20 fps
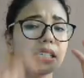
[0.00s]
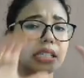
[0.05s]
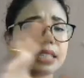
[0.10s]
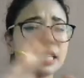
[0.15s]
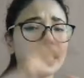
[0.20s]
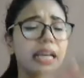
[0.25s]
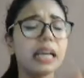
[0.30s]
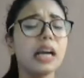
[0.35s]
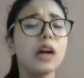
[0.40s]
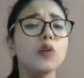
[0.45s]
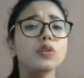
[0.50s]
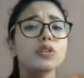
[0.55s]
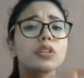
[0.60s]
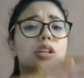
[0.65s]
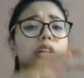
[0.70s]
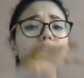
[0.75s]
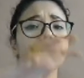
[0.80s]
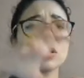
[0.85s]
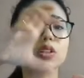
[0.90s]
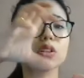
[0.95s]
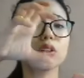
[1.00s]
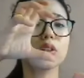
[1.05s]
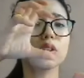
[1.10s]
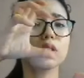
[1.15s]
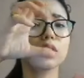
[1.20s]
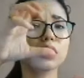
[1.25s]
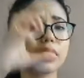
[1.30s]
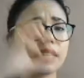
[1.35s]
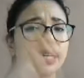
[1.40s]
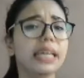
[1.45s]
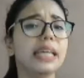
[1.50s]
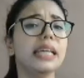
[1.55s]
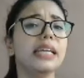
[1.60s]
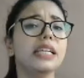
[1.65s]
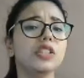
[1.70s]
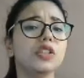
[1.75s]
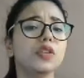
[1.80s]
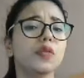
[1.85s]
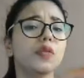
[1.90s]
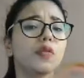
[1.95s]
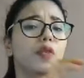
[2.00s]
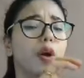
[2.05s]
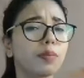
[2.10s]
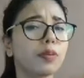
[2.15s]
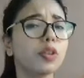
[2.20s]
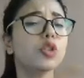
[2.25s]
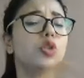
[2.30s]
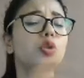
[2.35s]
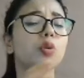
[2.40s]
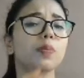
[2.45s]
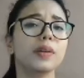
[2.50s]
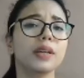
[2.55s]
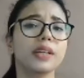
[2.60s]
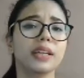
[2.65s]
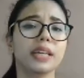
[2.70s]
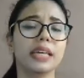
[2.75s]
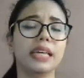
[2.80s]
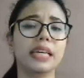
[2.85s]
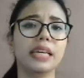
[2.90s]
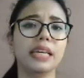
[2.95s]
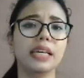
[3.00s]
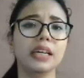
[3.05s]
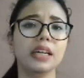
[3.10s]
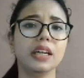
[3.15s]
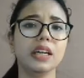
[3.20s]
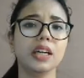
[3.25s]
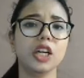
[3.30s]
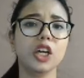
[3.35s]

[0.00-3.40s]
take out the keys from the super key